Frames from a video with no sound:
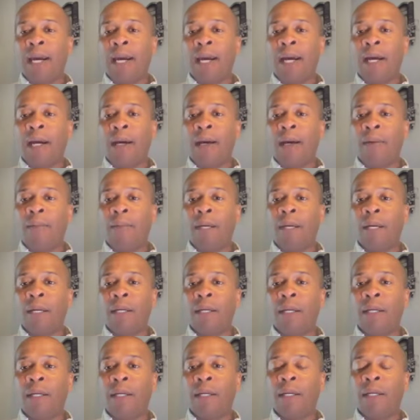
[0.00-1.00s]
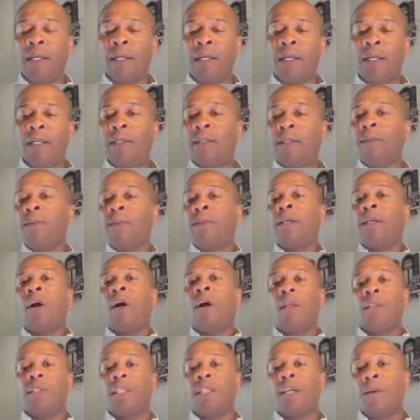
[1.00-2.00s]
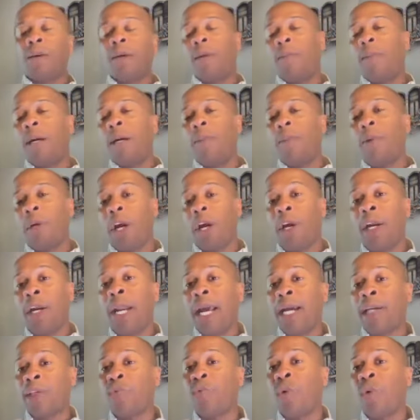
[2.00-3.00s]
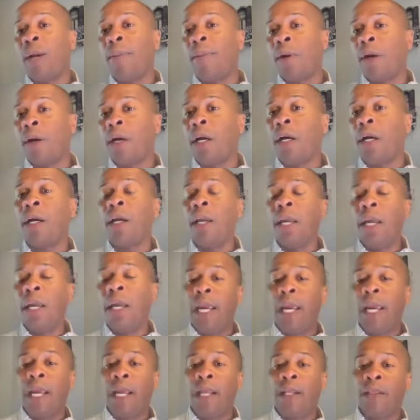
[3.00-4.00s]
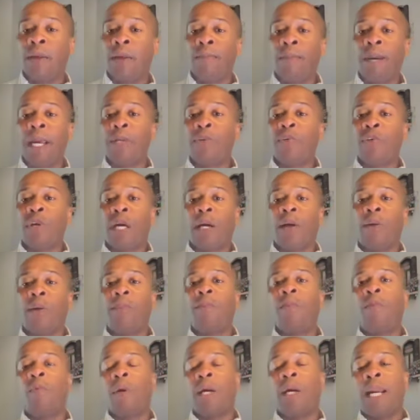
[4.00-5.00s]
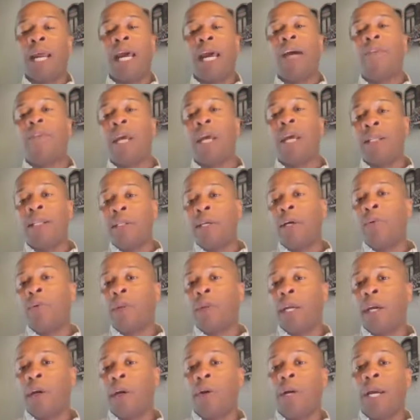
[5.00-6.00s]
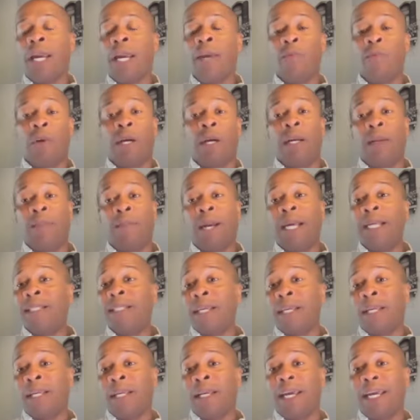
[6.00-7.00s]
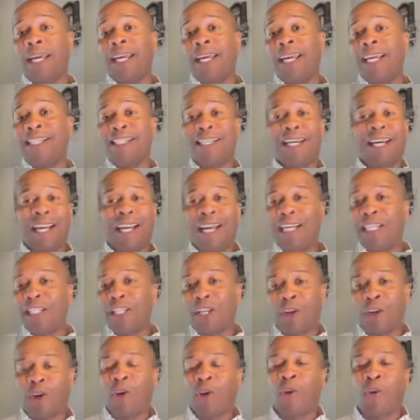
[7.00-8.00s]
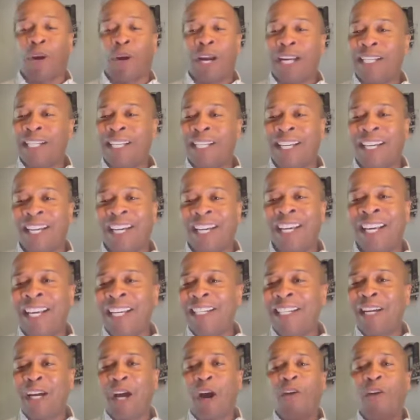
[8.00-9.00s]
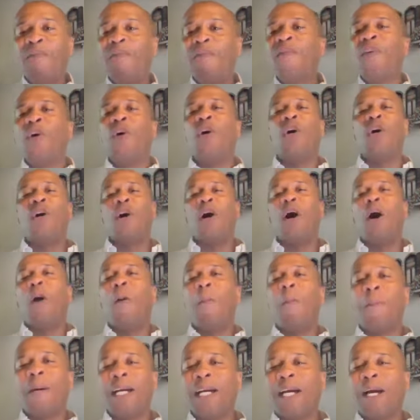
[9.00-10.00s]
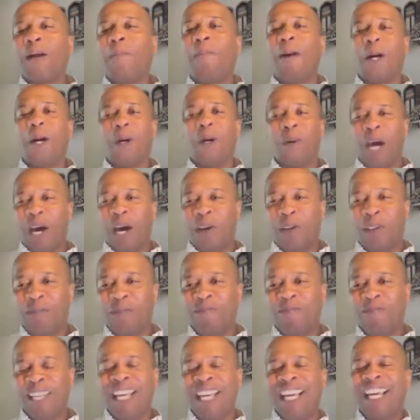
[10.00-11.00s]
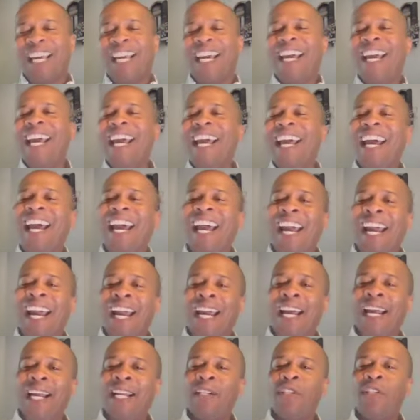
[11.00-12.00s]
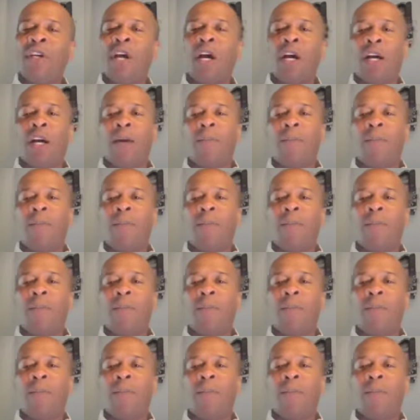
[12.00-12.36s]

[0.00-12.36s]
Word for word: um, a, a, a call that's going to come up on our next webinar in the Patreon. We're going to have Antonio, and we're going to basically he's going he's agreed to to go full open kimono and talk